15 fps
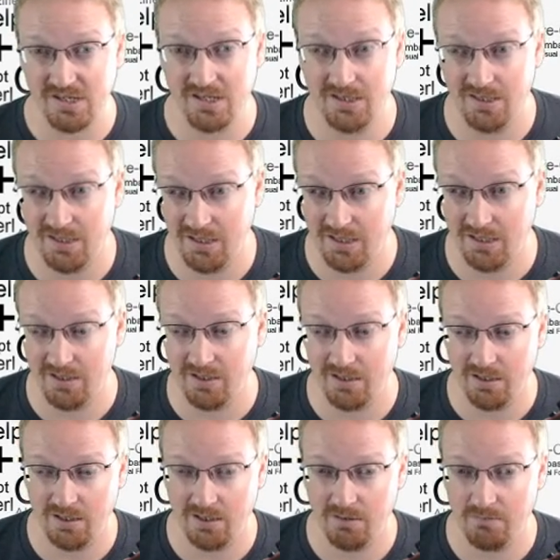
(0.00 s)
And then
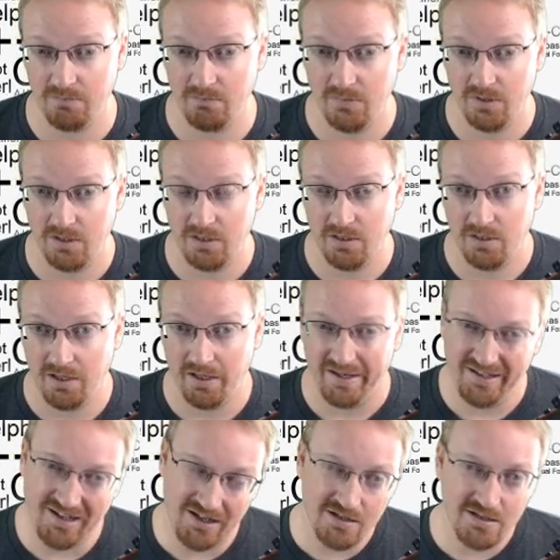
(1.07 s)
I
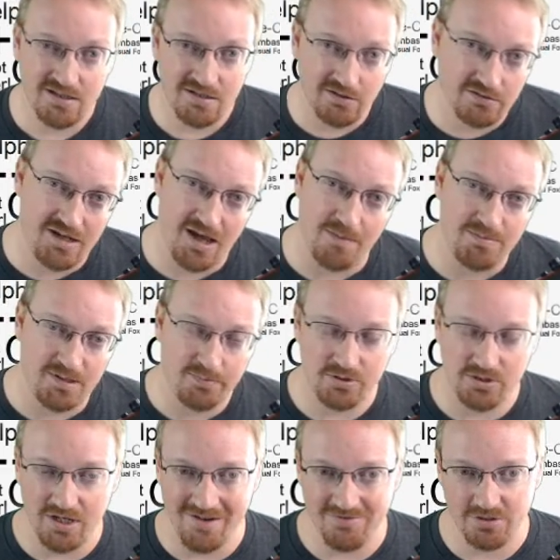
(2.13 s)
kind of still kept up with
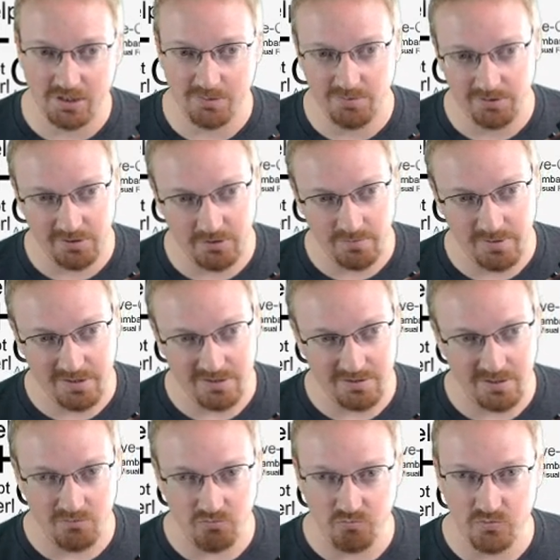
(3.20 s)
JavaScript a little bit.
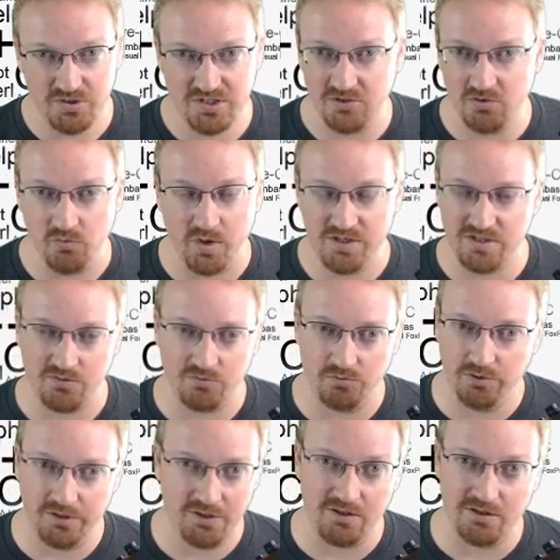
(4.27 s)
It still wasn't
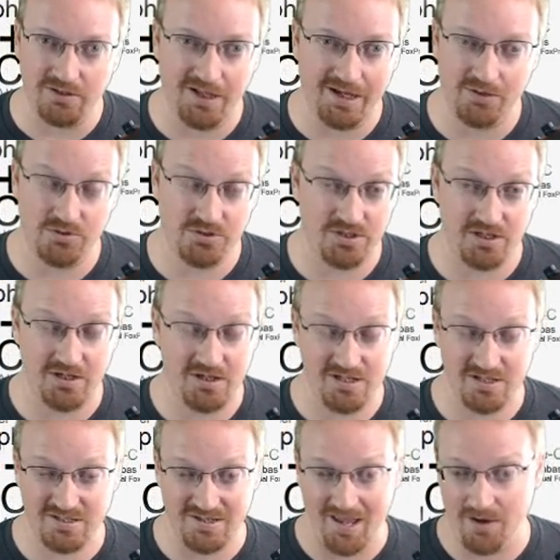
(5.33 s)
really the language that it
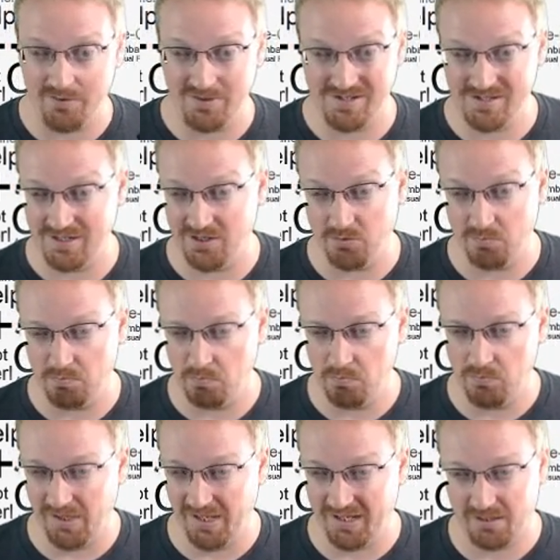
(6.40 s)
is now until
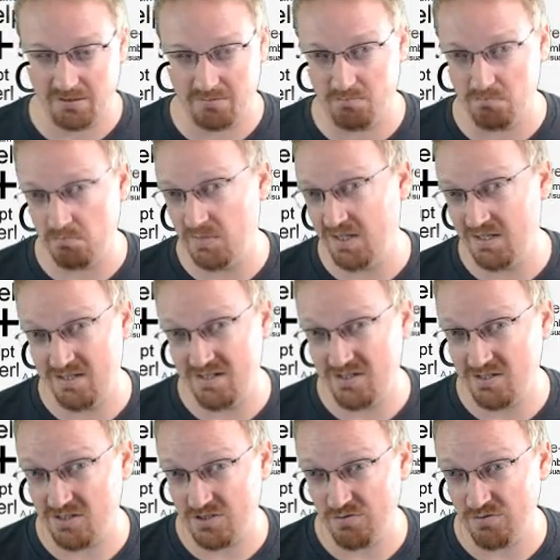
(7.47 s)
like the mid
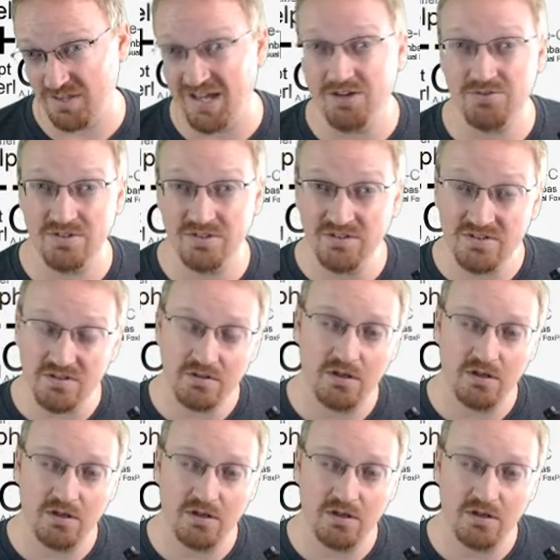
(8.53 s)
2000s.